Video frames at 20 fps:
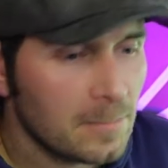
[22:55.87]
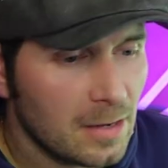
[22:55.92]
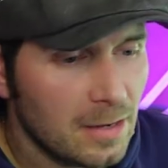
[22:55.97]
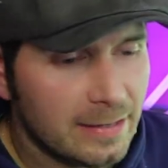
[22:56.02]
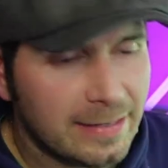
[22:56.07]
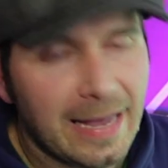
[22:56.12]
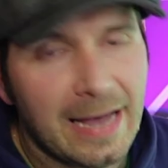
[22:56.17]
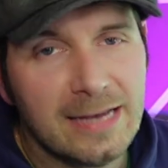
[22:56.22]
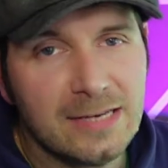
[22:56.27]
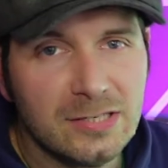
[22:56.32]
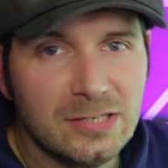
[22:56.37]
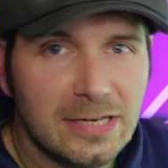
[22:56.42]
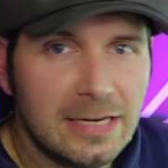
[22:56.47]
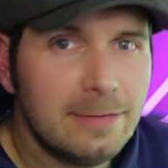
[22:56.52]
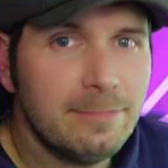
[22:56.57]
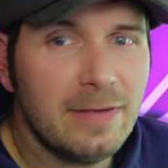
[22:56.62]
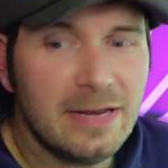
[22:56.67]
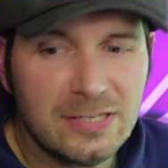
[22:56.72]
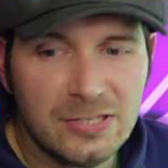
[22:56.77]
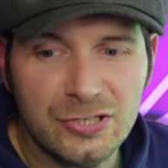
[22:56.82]
occasionally
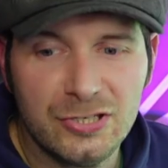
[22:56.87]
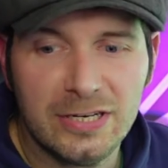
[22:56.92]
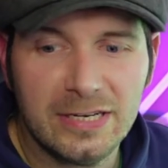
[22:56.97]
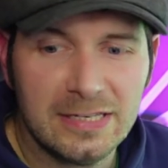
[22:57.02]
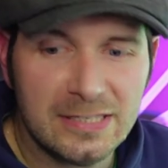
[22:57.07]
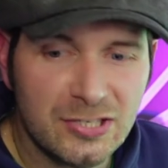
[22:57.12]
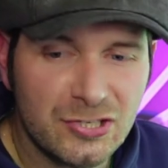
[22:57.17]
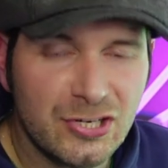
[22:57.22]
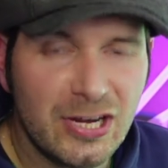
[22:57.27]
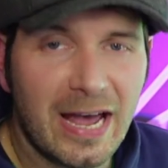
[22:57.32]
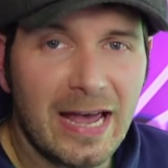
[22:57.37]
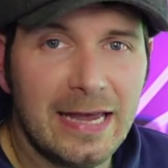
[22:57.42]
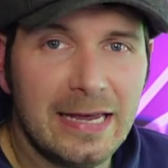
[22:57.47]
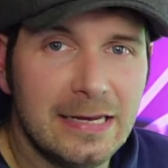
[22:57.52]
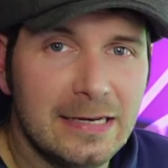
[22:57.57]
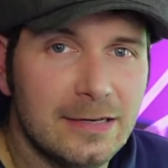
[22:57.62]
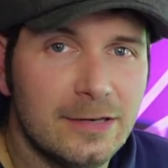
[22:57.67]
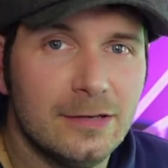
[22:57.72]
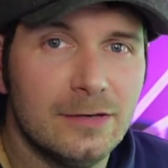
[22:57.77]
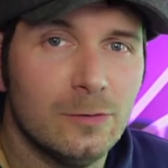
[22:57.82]
messaging and
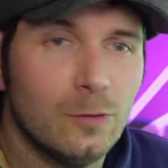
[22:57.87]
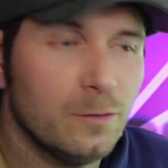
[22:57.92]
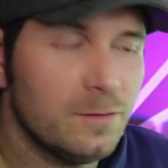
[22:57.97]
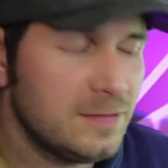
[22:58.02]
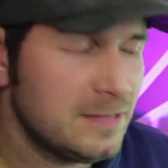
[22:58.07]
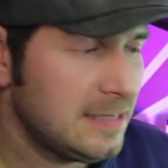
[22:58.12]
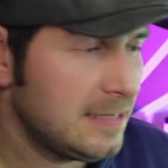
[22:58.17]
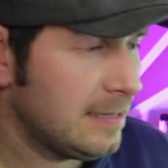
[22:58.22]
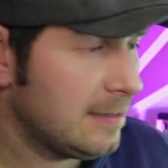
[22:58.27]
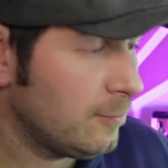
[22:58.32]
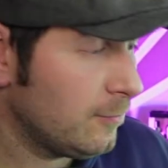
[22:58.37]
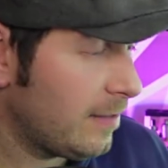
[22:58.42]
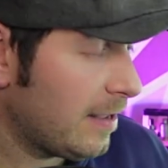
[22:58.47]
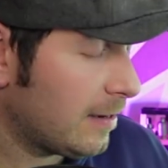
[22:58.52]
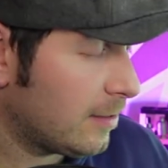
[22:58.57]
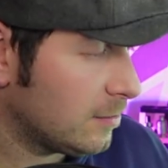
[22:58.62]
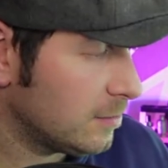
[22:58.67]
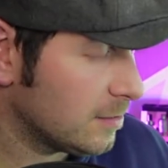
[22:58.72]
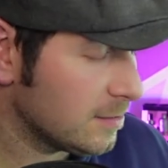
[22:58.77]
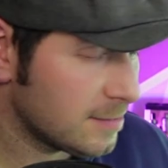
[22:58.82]
chatting and obviously all that
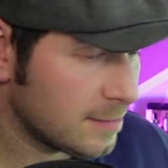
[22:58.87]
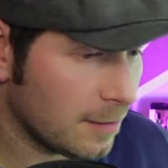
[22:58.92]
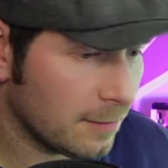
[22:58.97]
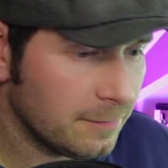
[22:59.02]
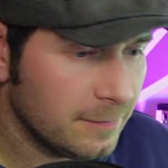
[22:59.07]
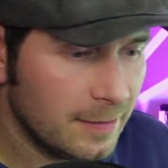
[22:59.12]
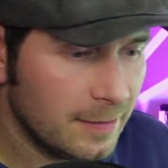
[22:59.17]
kind of stuff.